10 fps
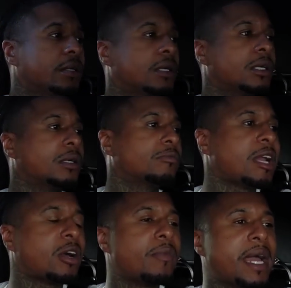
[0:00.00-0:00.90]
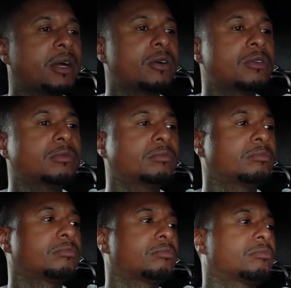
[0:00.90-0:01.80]
uh, when I go back home,
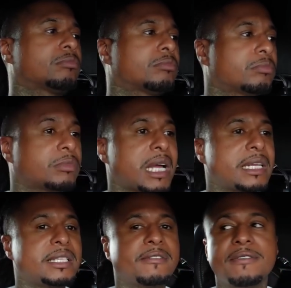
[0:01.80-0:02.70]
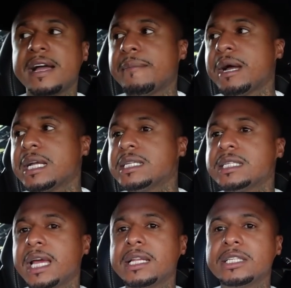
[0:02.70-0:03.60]
I need to find my
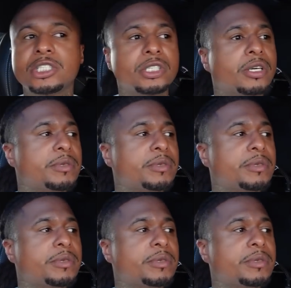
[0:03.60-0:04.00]
Challenger.